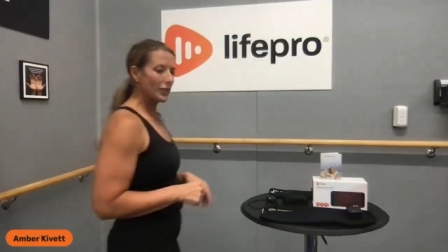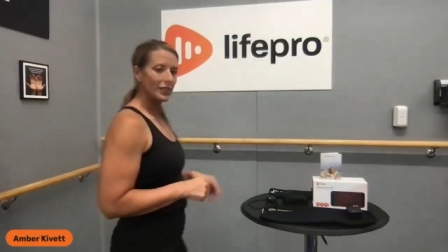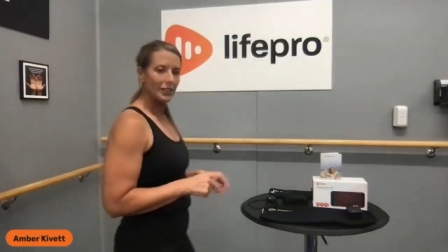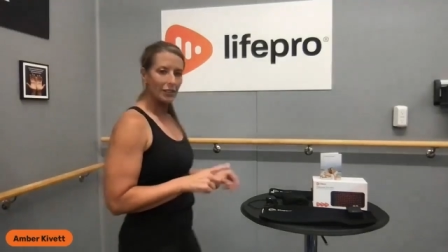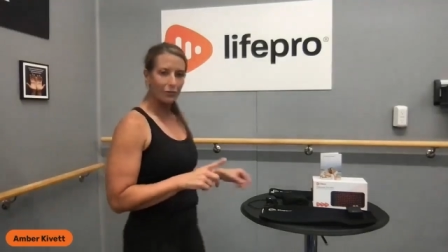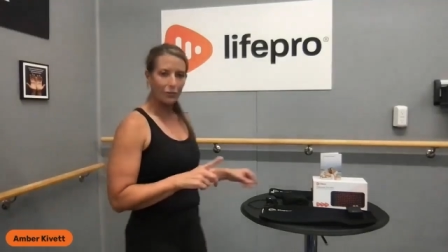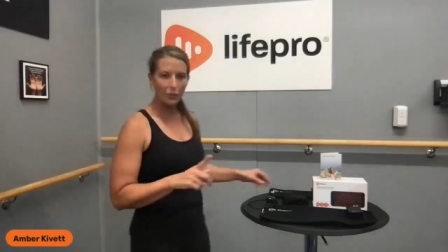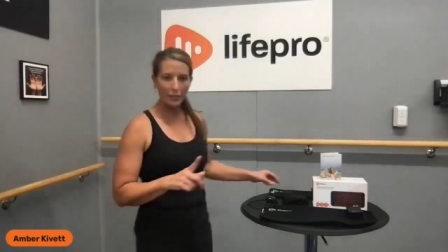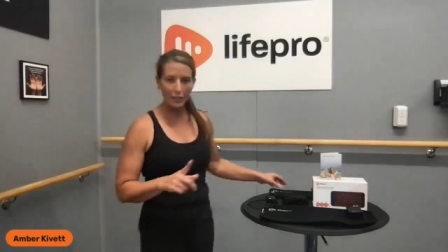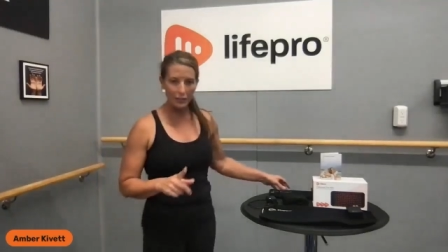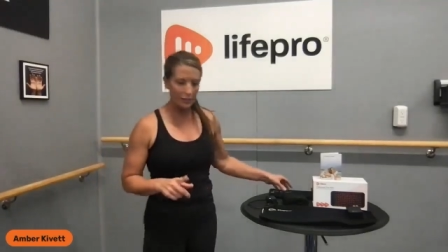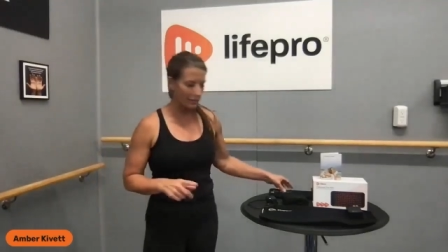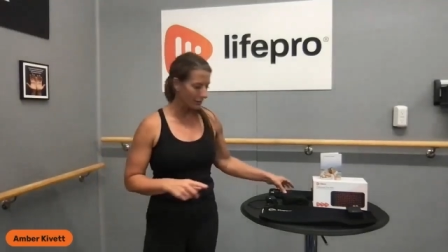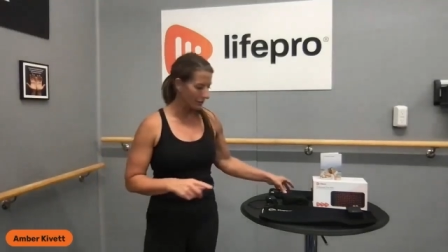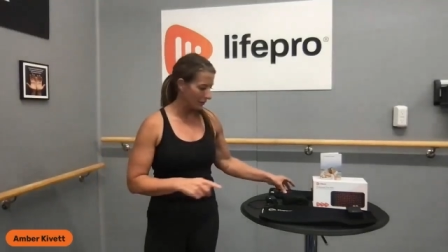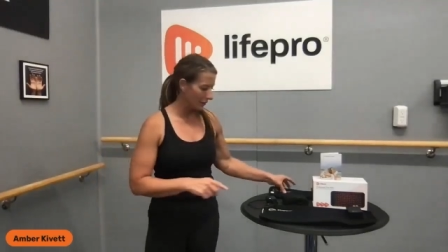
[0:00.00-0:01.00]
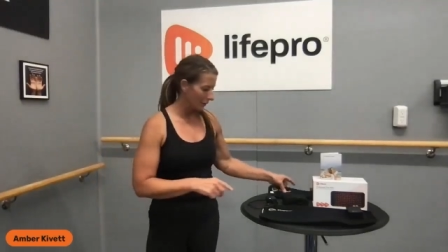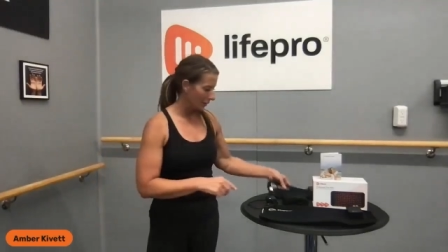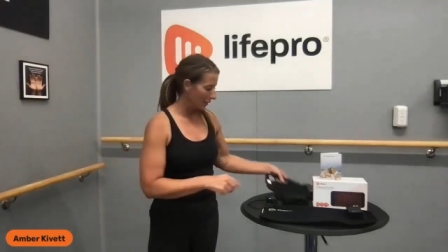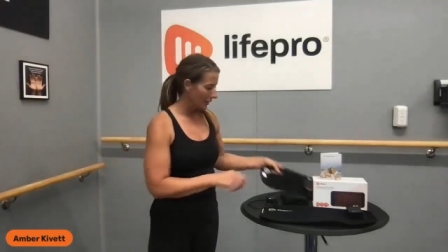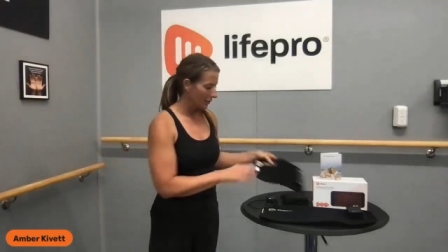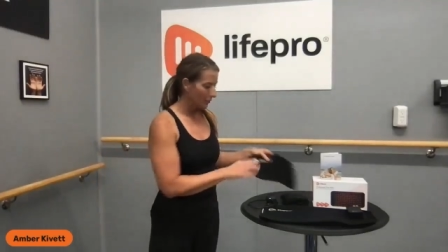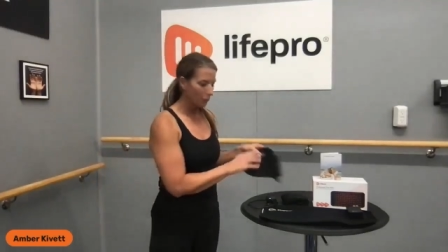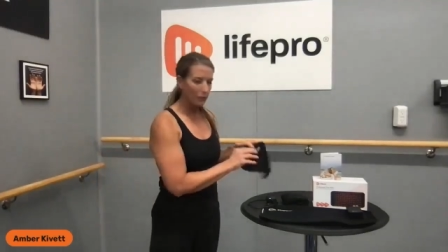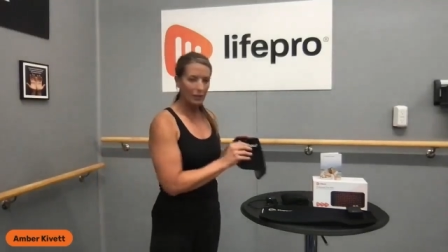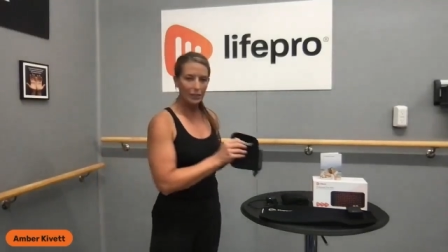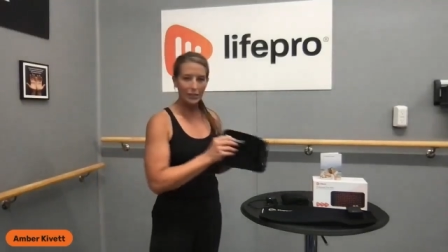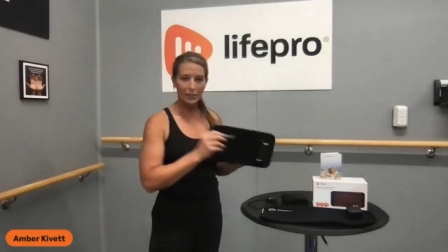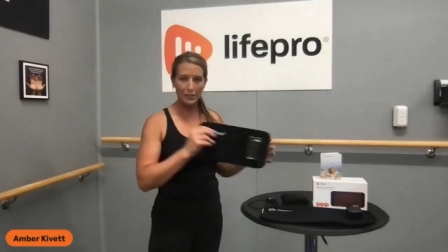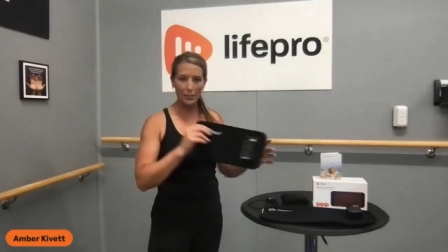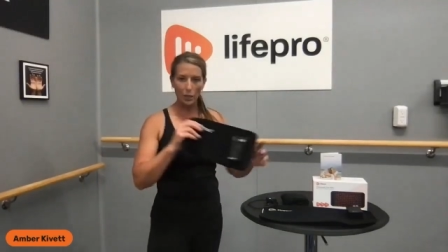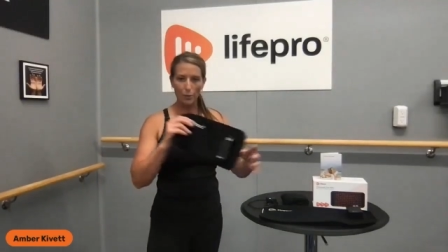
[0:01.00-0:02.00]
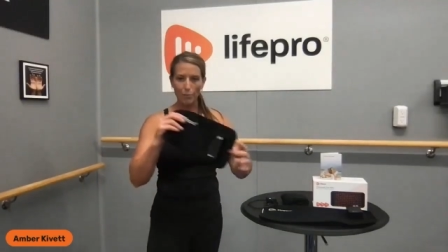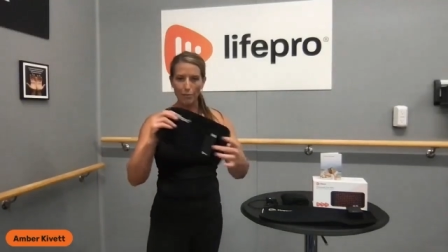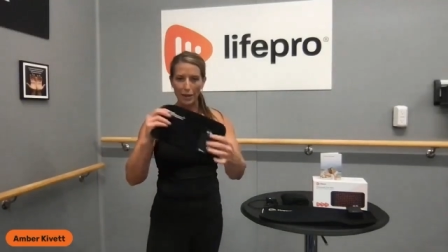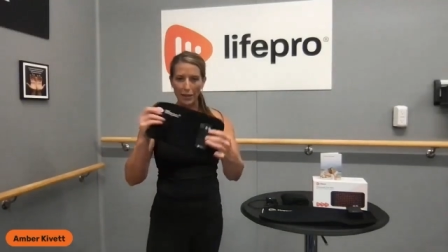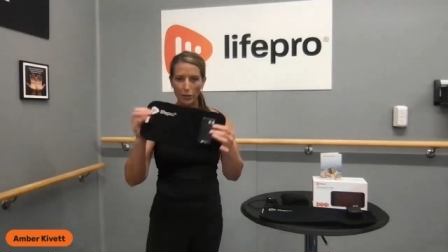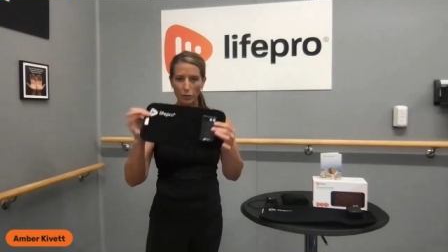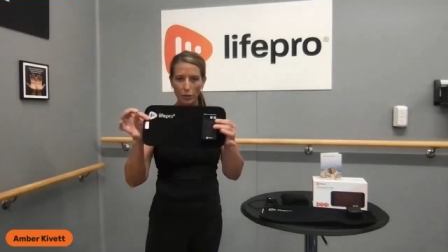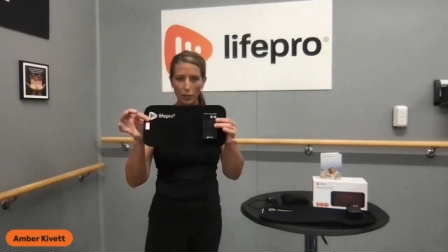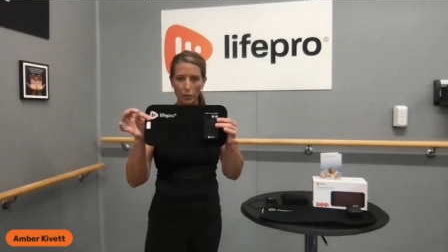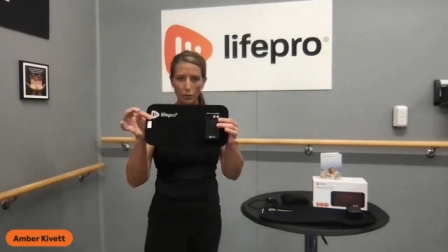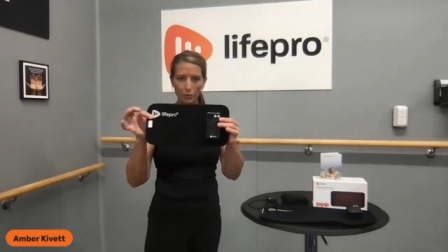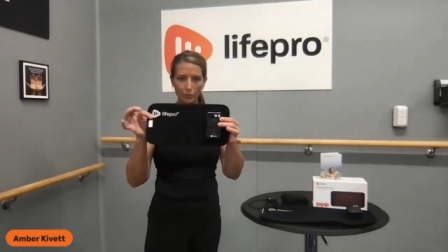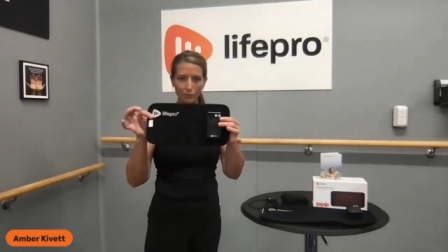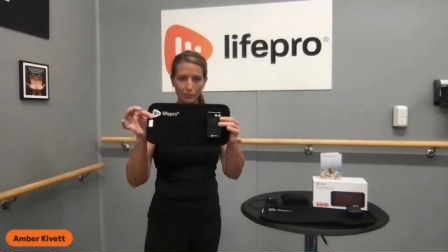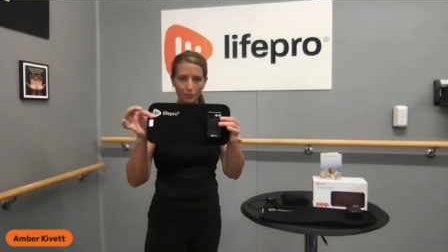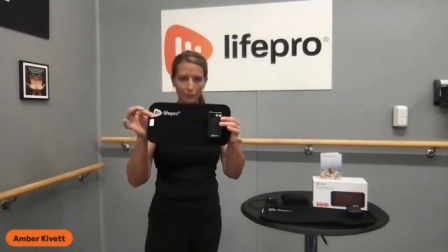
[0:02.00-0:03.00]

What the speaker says: the difference, this is our Micro,